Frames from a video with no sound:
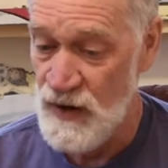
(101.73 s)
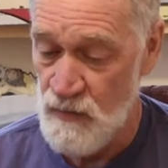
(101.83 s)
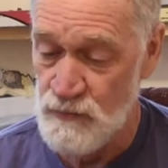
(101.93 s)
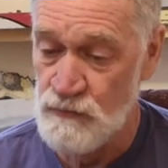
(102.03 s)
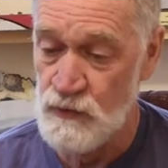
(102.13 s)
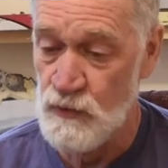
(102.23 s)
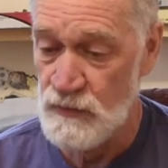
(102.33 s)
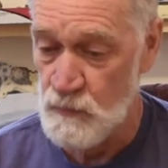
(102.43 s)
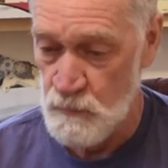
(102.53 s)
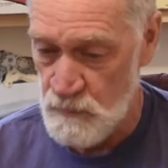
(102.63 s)
I was
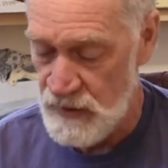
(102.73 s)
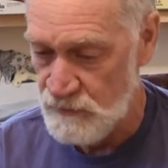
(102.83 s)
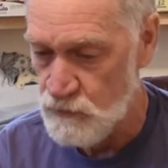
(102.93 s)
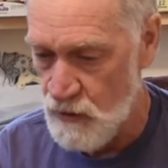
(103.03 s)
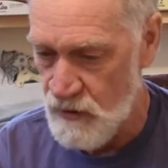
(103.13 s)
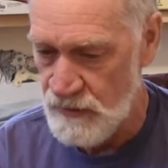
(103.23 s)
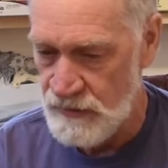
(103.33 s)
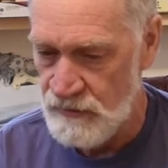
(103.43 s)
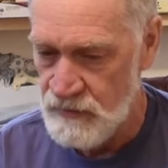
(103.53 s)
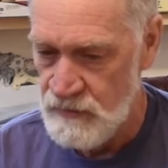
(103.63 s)
doing by
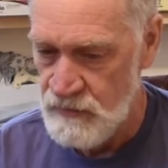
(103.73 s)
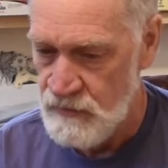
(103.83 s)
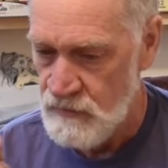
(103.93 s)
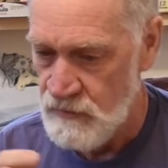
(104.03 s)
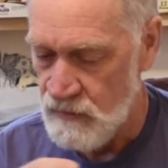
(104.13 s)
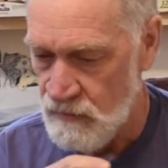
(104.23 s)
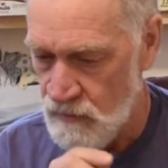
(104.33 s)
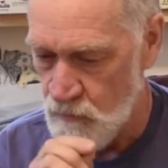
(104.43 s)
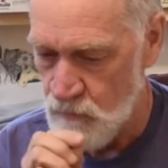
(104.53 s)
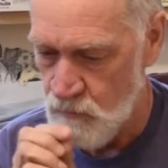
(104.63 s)
drawing.
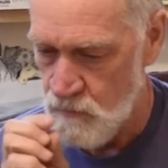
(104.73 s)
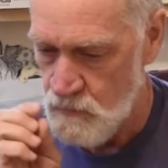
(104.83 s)
Um,